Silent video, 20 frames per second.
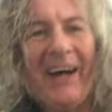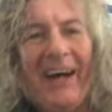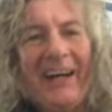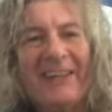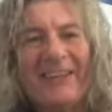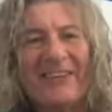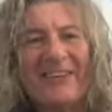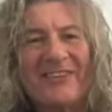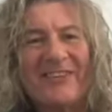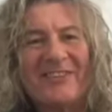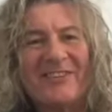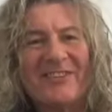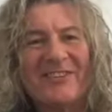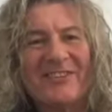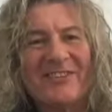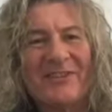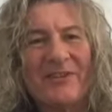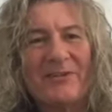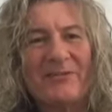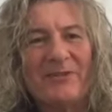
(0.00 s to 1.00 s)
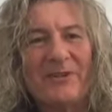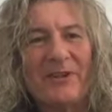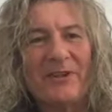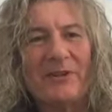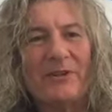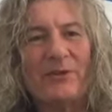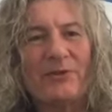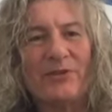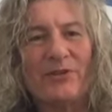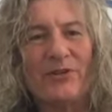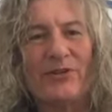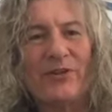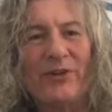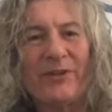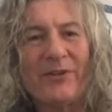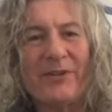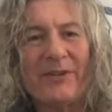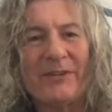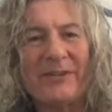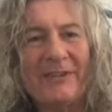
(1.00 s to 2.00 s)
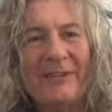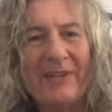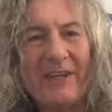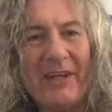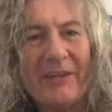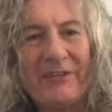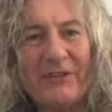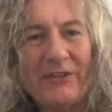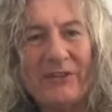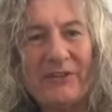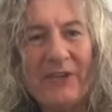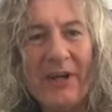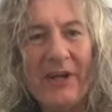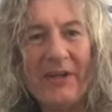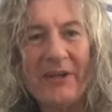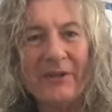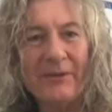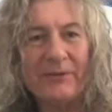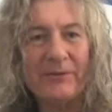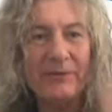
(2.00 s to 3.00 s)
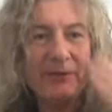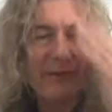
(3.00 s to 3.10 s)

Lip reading: Hey guys, I've got something really cool to show you. It's a scale